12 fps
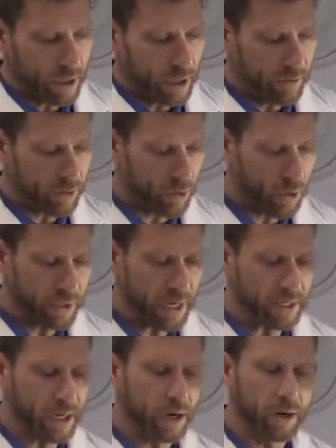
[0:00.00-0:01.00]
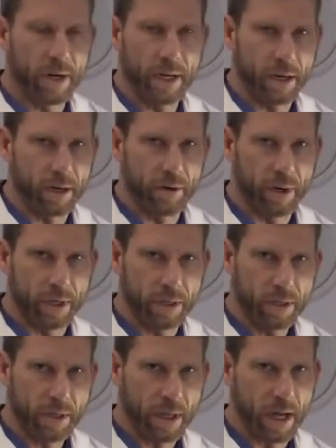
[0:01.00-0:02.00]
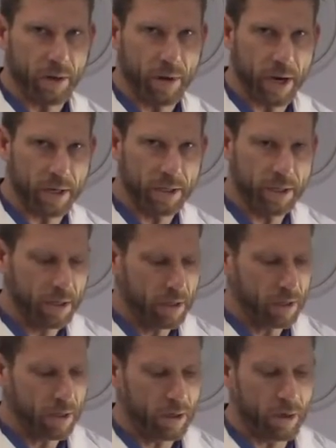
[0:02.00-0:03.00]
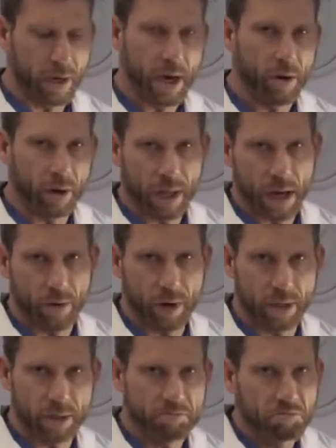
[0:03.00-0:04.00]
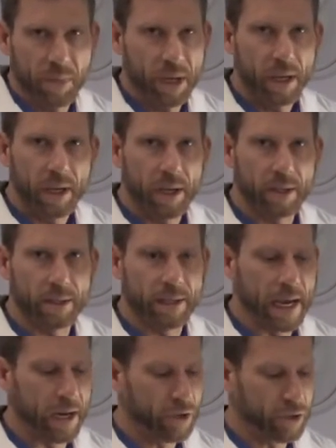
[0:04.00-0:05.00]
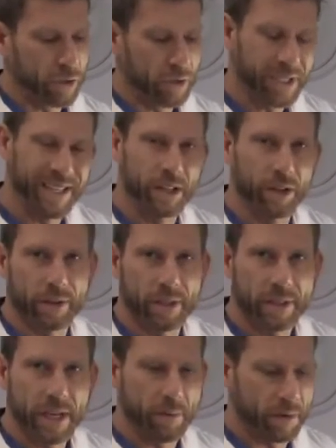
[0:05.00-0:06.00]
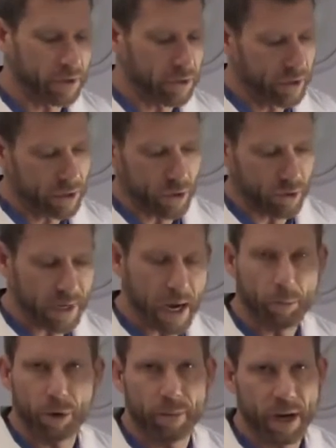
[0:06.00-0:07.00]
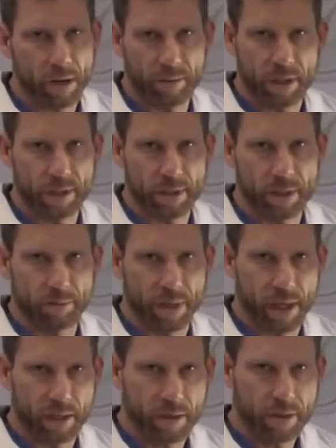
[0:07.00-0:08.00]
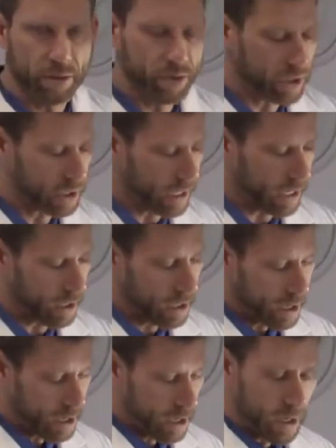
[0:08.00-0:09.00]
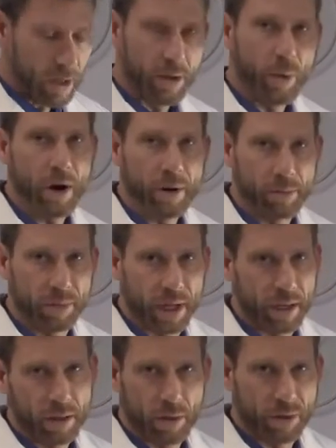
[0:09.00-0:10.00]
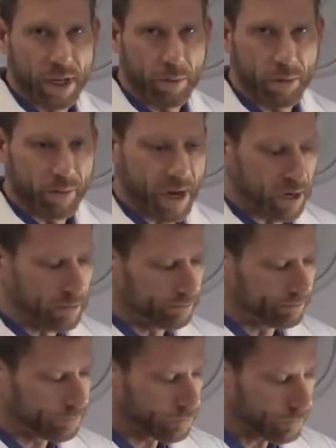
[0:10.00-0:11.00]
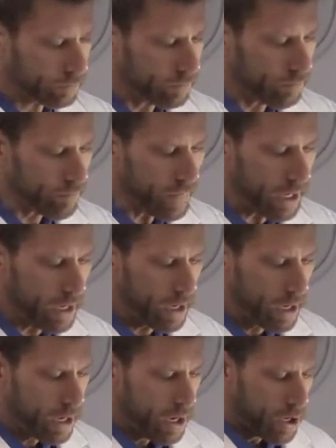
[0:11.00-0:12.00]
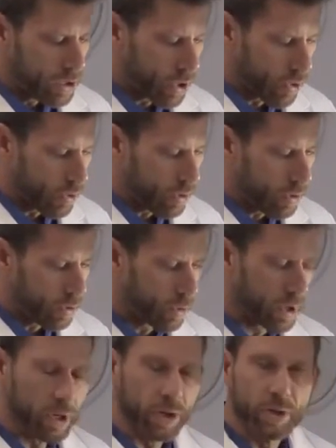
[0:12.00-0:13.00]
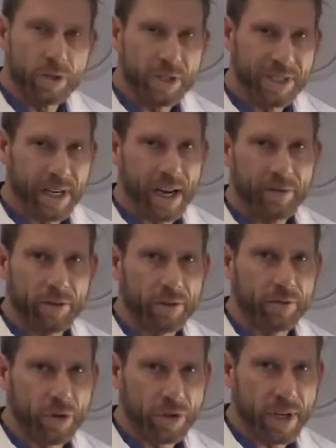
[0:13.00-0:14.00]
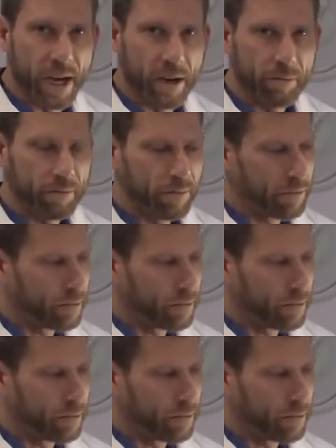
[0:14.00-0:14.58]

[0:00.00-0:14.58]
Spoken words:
If it rotates 180 degrees clockwise or counterclockwise, it's a non-issue. It's going to look the same because there is no top or bottom to this implant, just like the round implant, no top or bottom. So we're going to use this today for the first time.